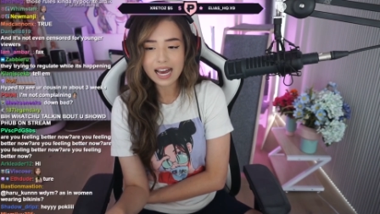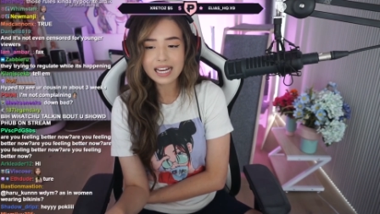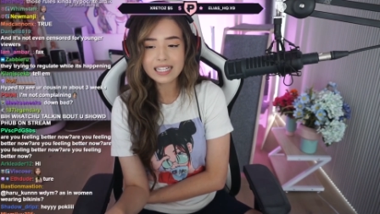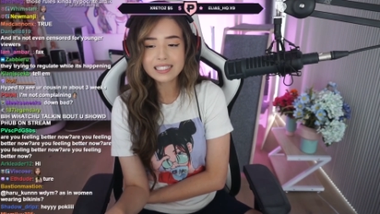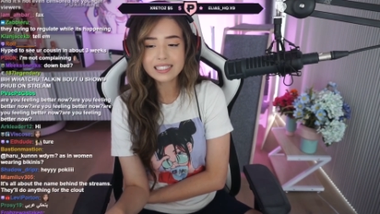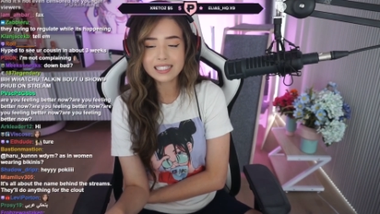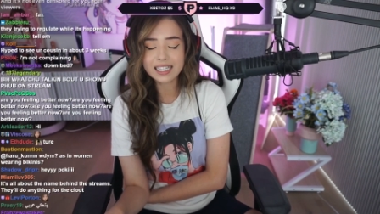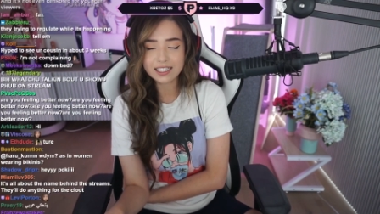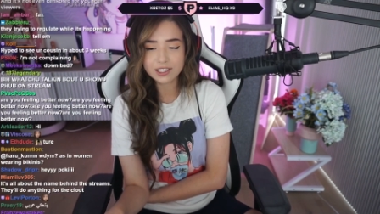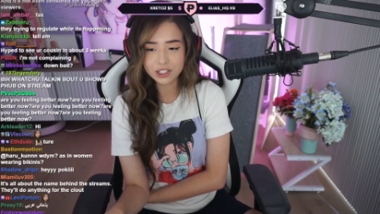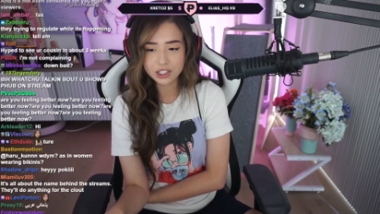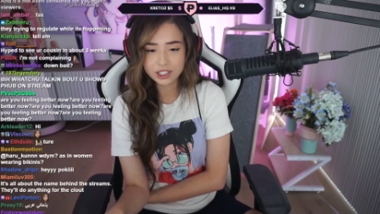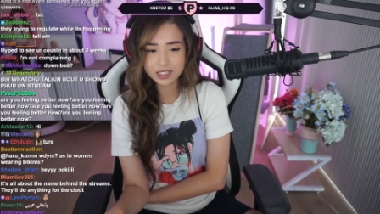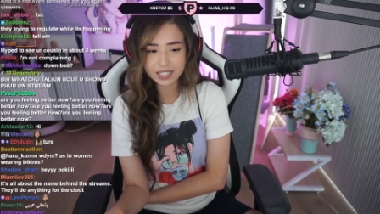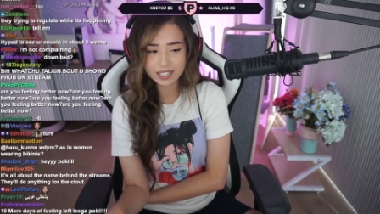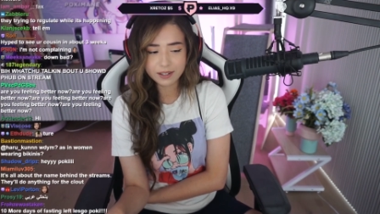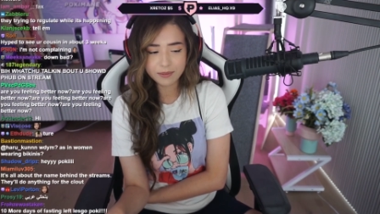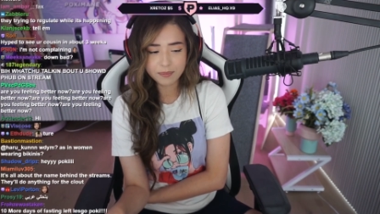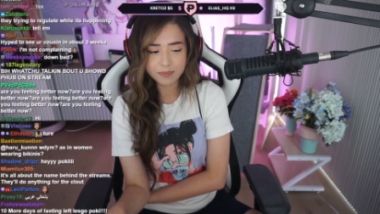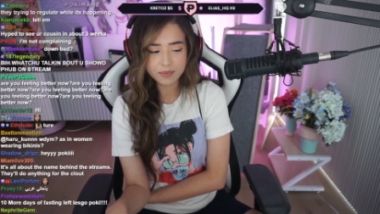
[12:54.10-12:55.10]

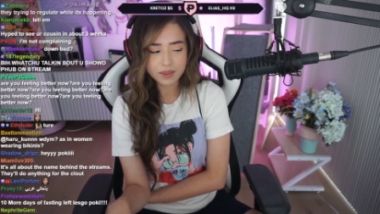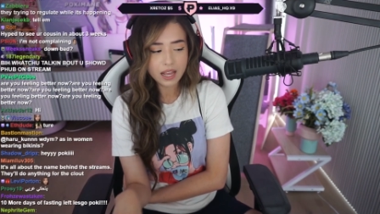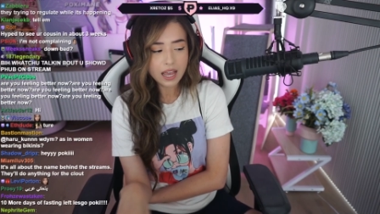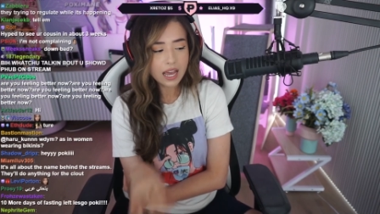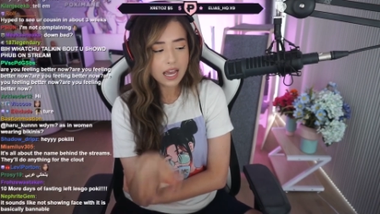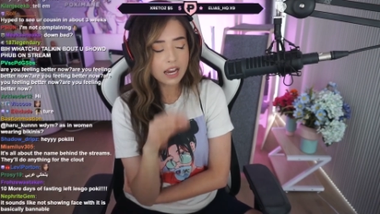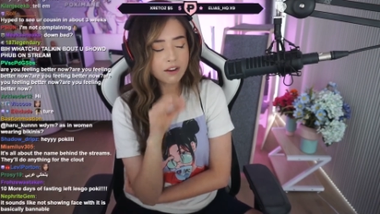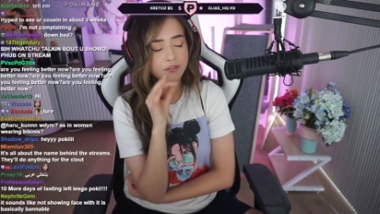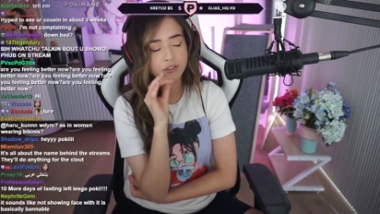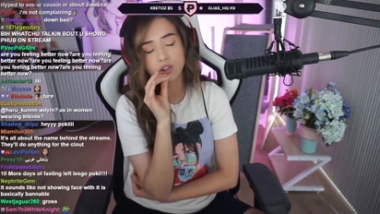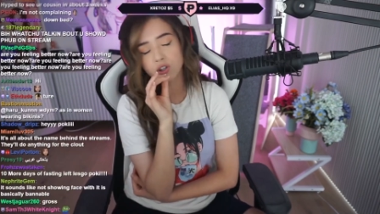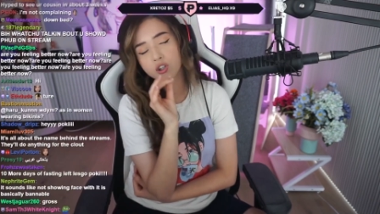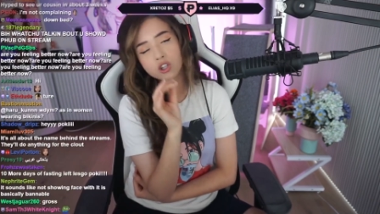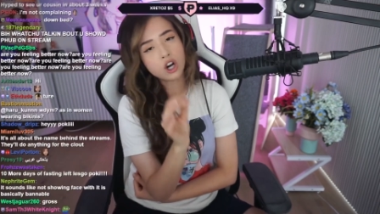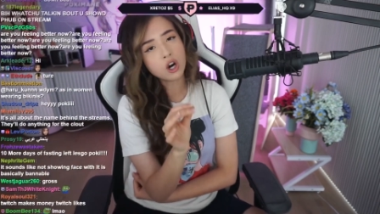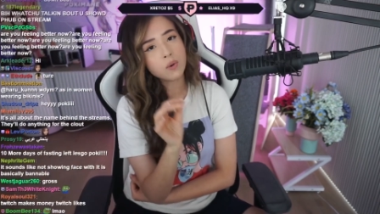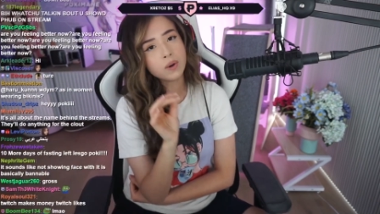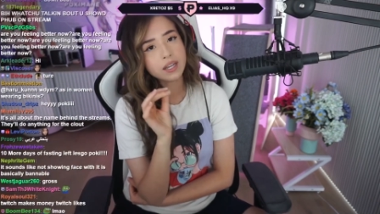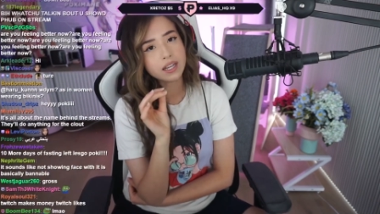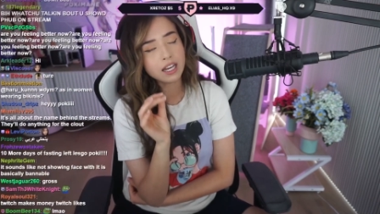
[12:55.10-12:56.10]
Essentially, if
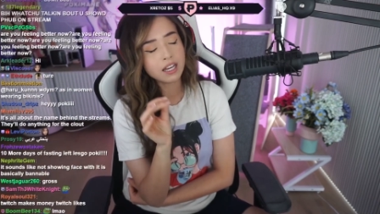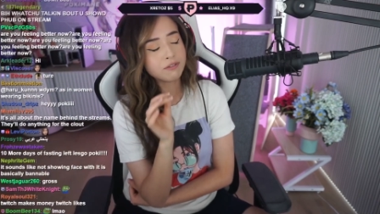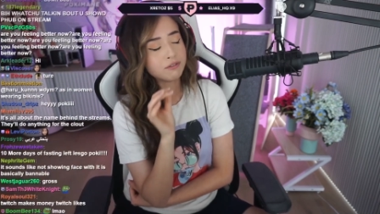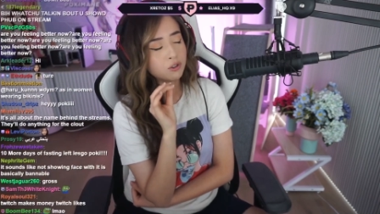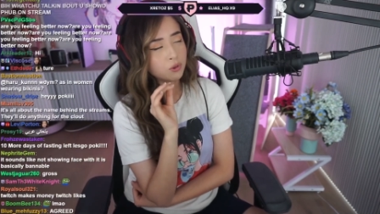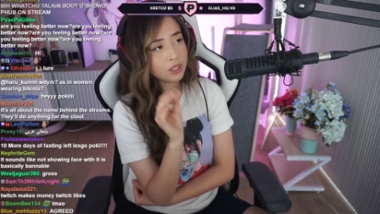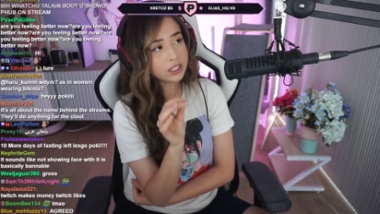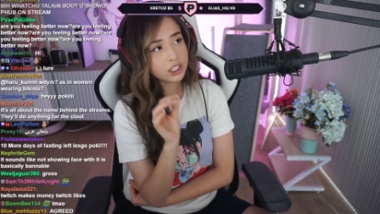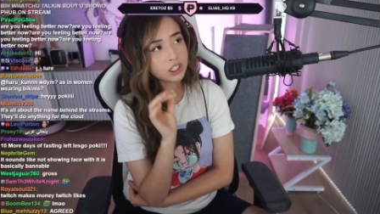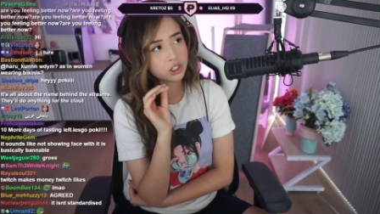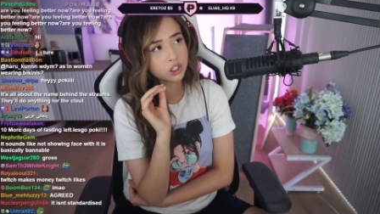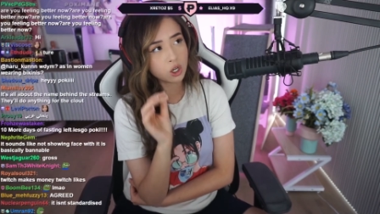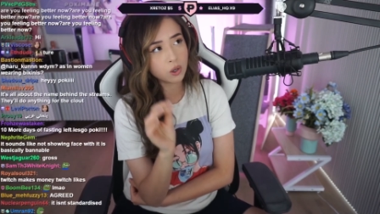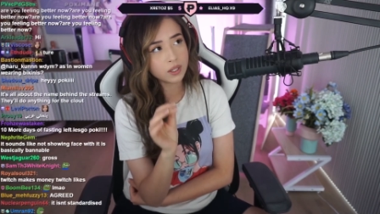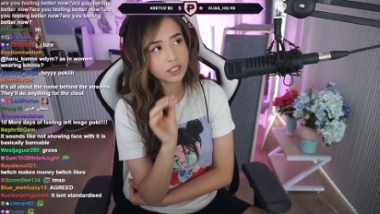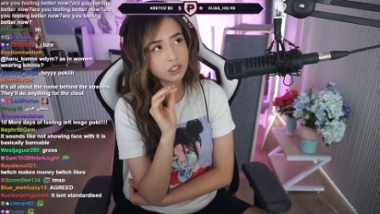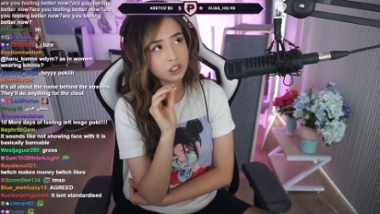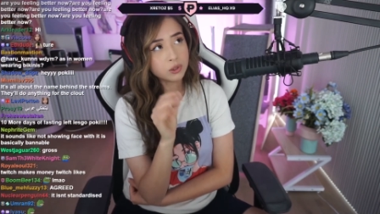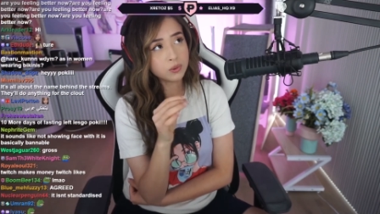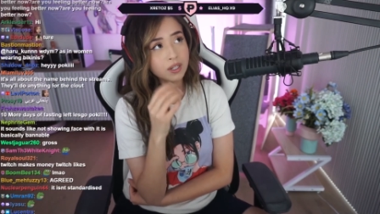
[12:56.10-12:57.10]
Twitch is
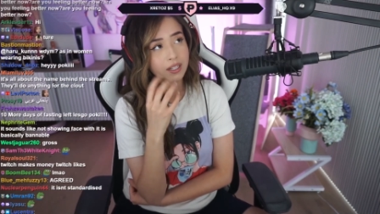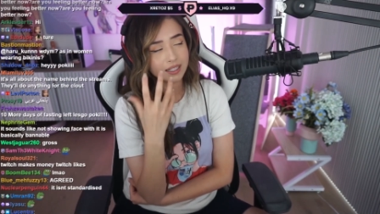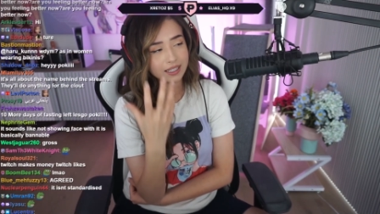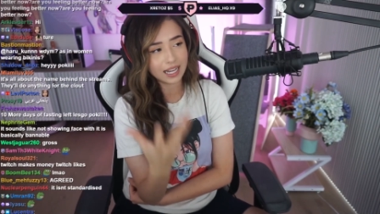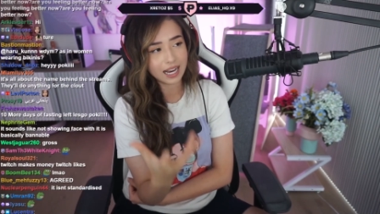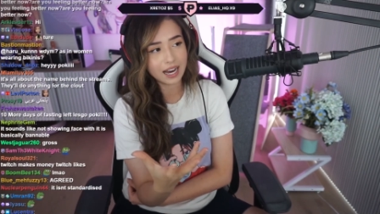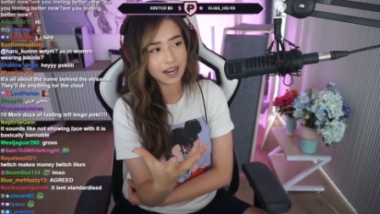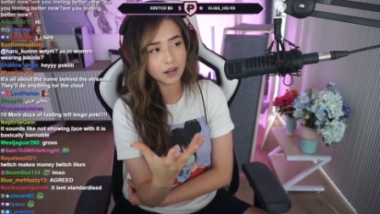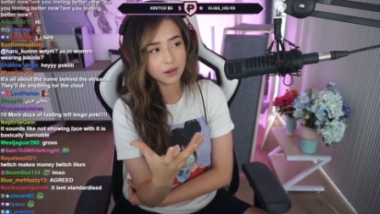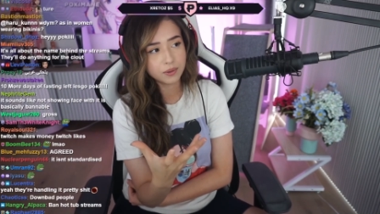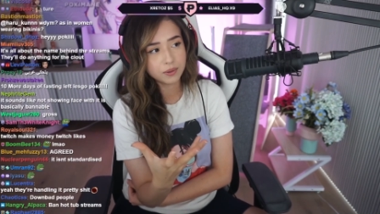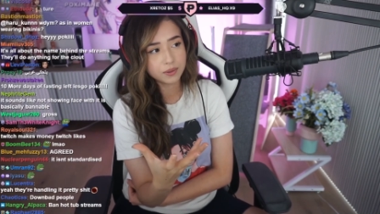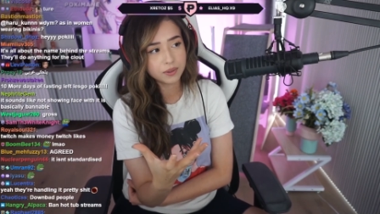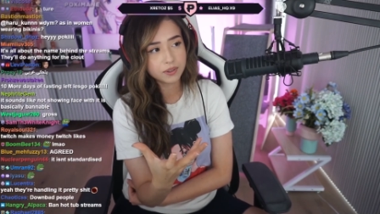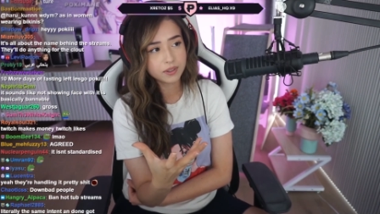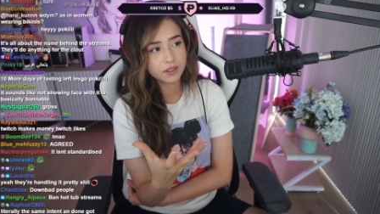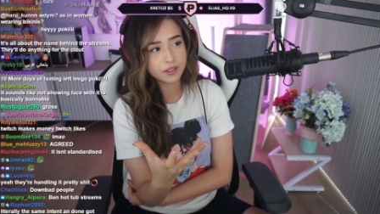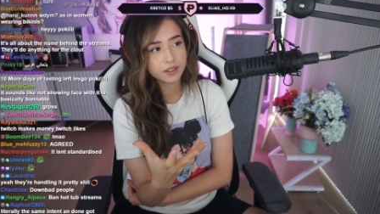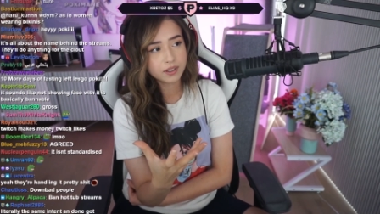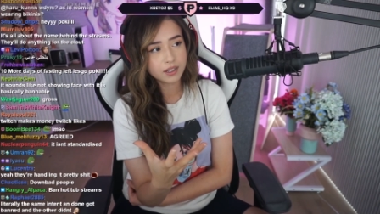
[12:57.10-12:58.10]
going to allow
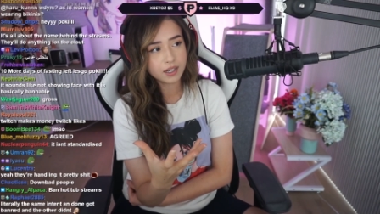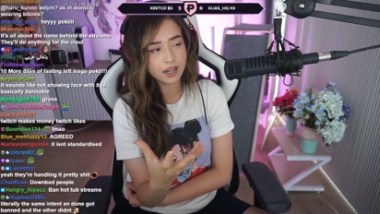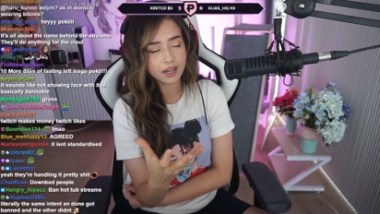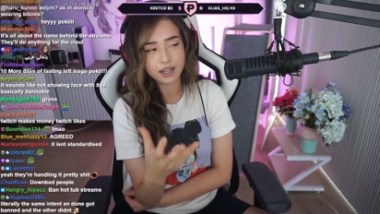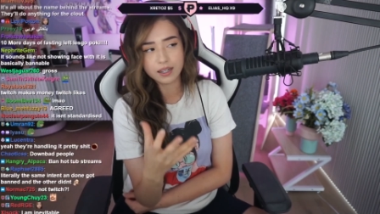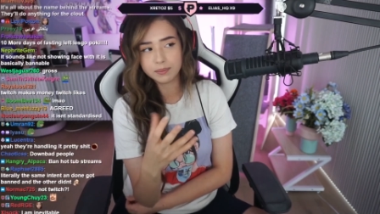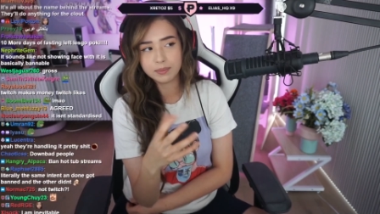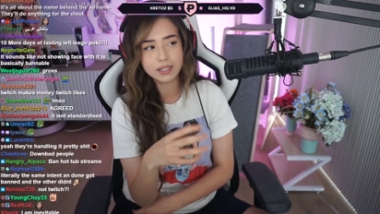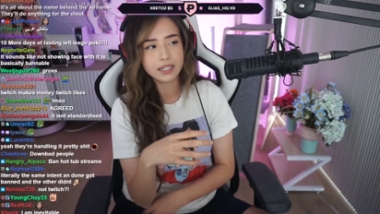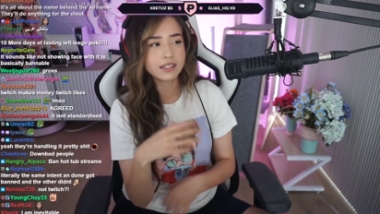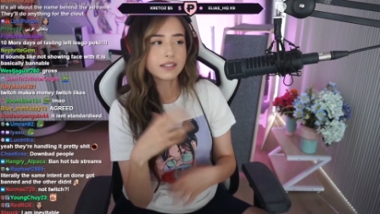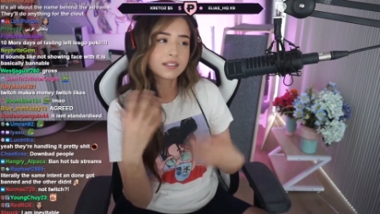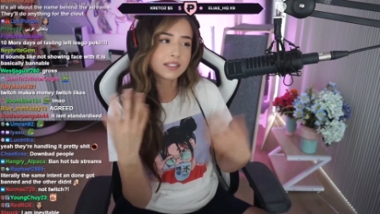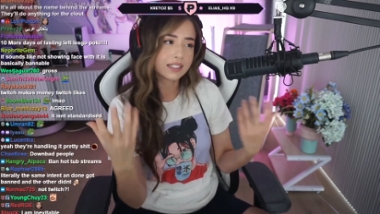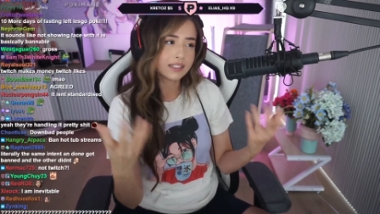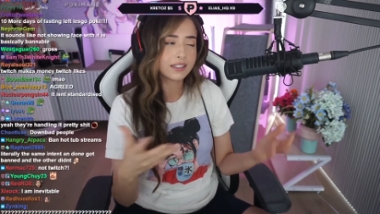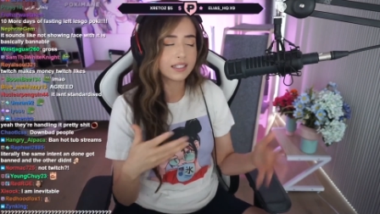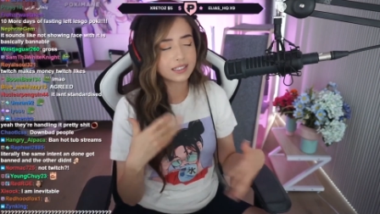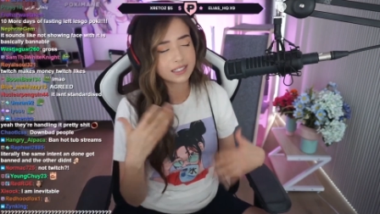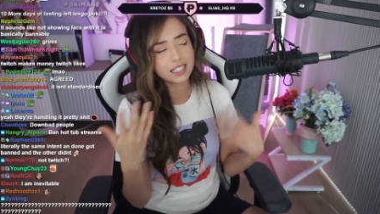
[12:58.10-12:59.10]

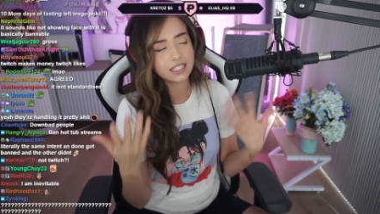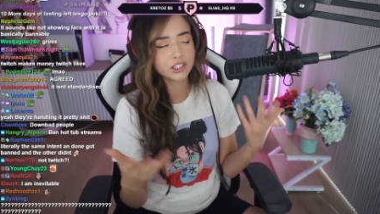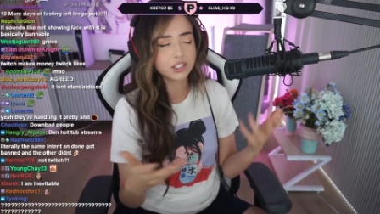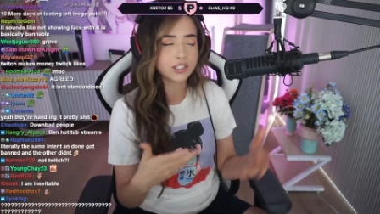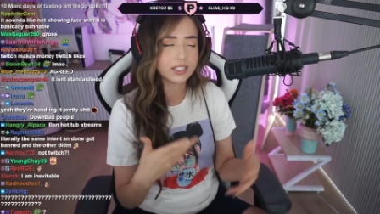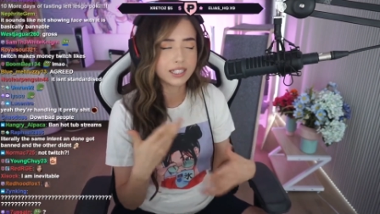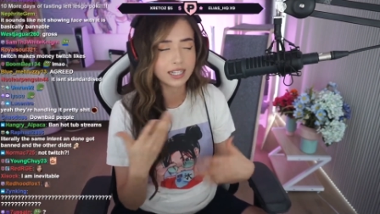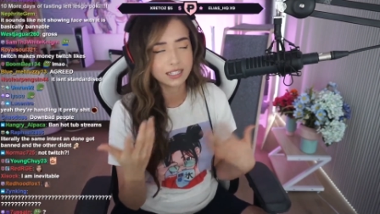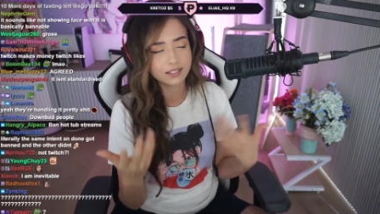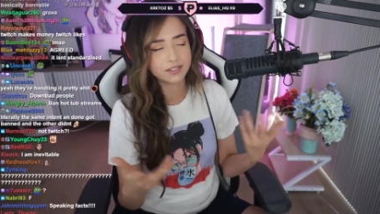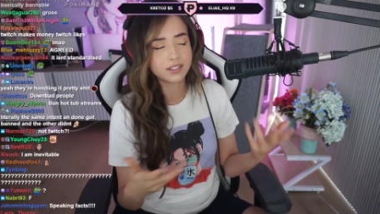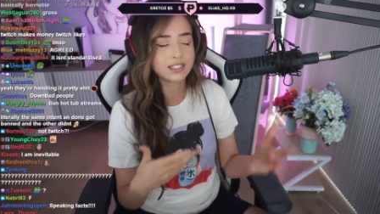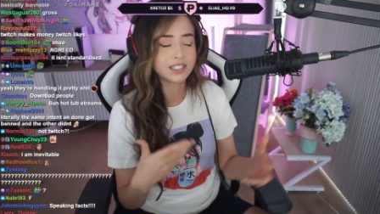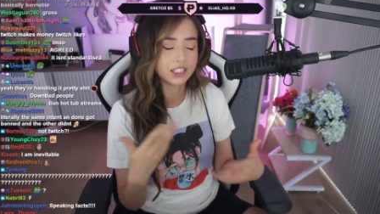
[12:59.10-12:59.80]
like essentially kind of